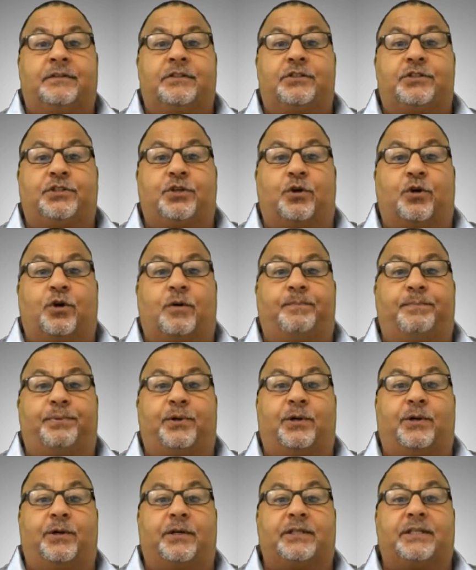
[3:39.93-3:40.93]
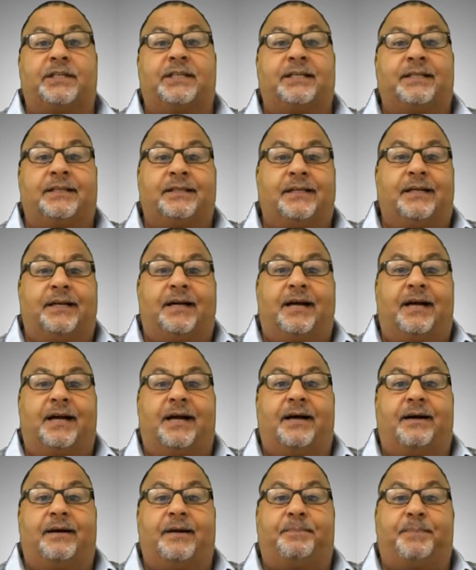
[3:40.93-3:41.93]
store-bought
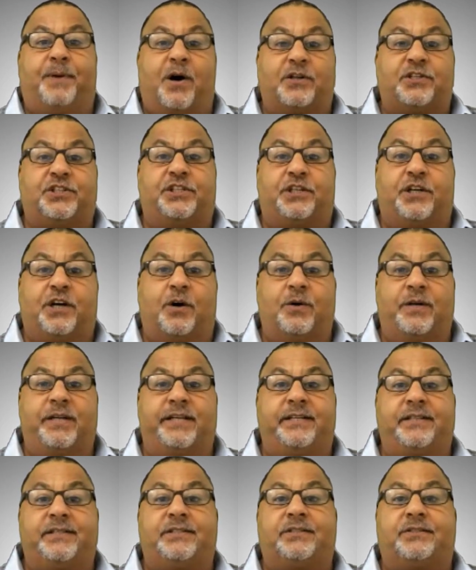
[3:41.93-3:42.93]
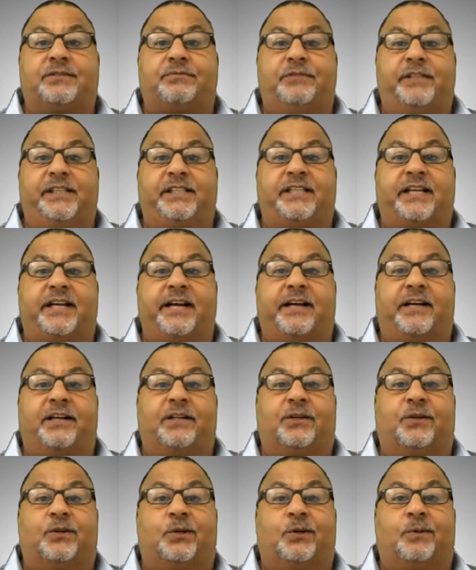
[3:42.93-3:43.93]
epoxy coatings, retail
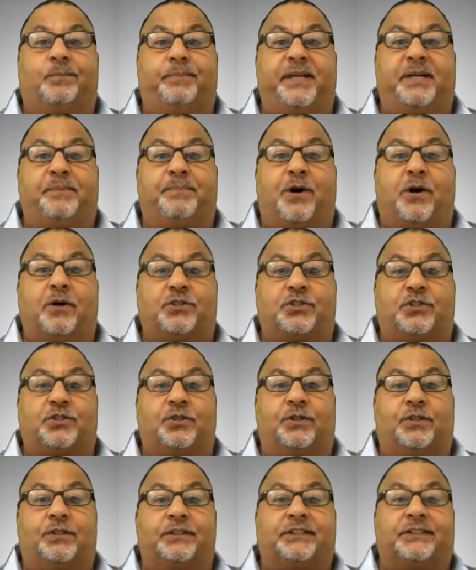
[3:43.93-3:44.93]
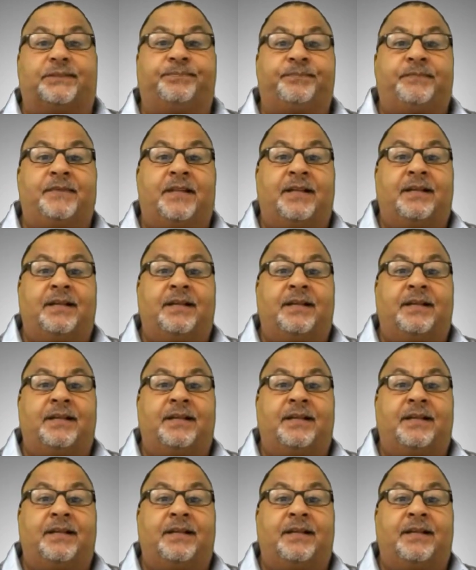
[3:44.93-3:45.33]
or big box stores.